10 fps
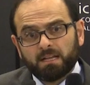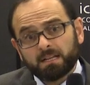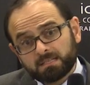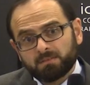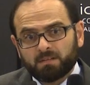
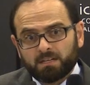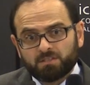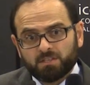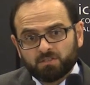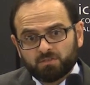and
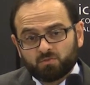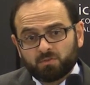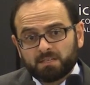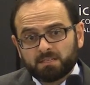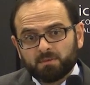civilization. So
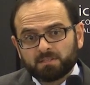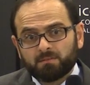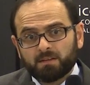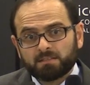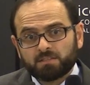the Islamic
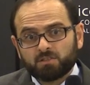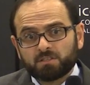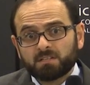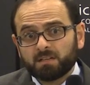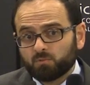civilization
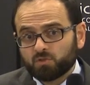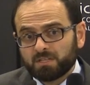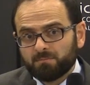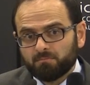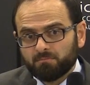is not
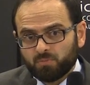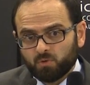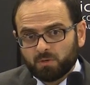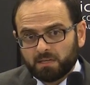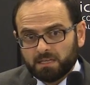Muslim
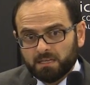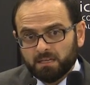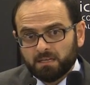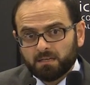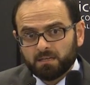purely,
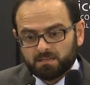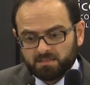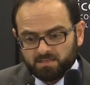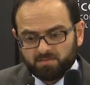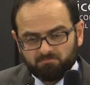
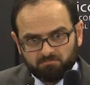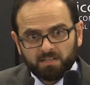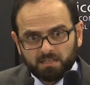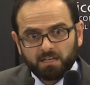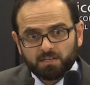it's
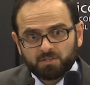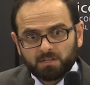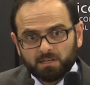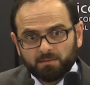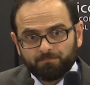
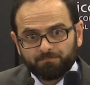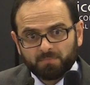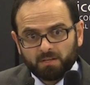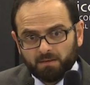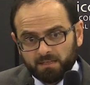multicultural
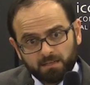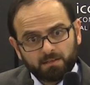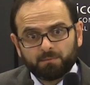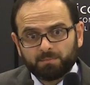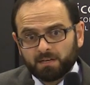under
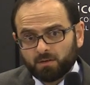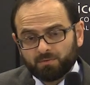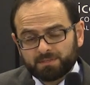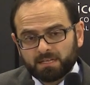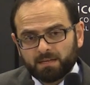the umbrella
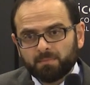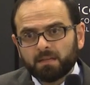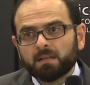of Islam.